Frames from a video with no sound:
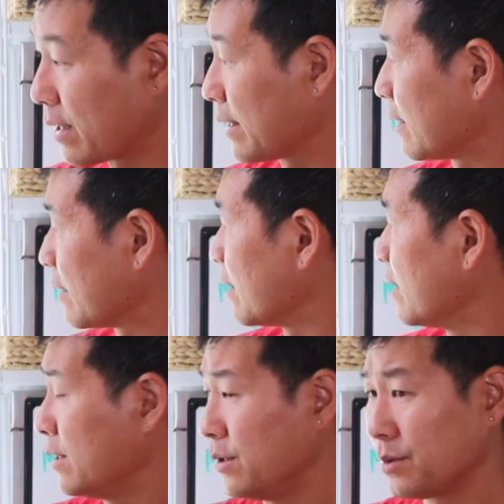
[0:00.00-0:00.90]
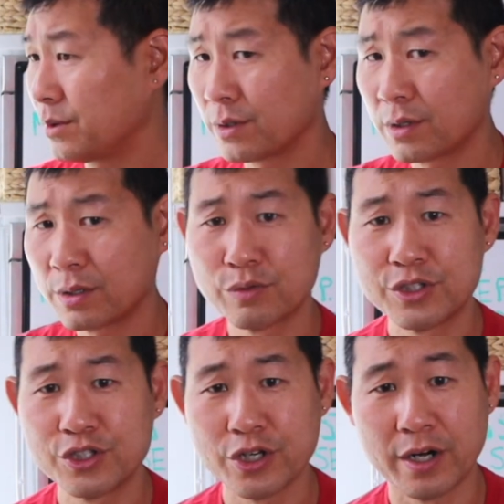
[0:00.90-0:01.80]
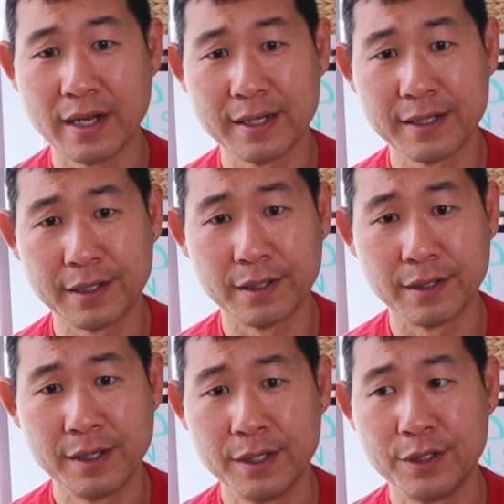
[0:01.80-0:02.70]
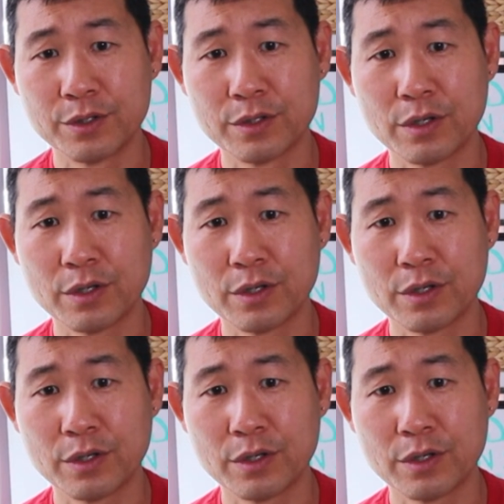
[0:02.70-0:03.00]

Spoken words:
You can grow Swiss chard on here. You can grow cucumbers.